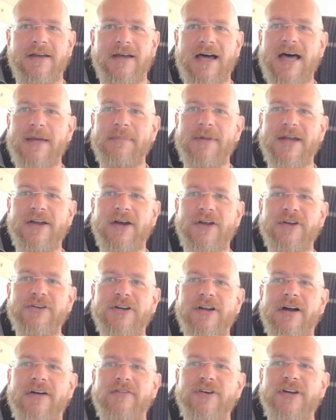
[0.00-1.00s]
On my
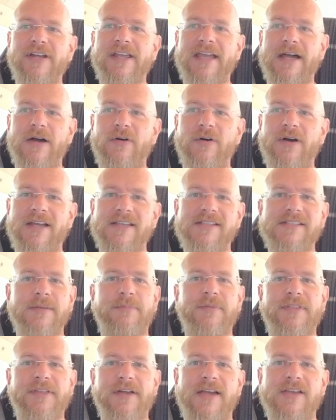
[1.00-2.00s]
undercover account, I
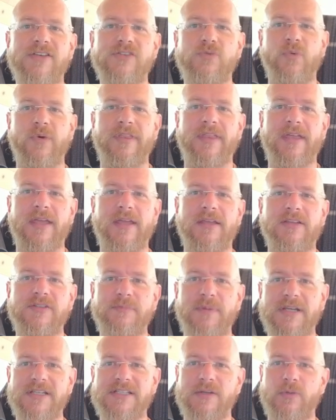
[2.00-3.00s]
sympathized with a
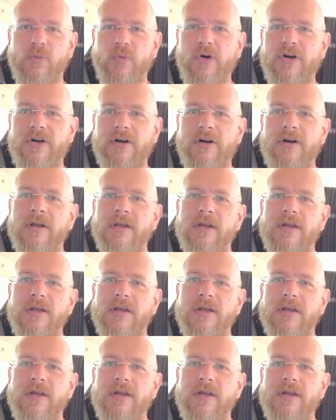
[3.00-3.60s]
spicy worker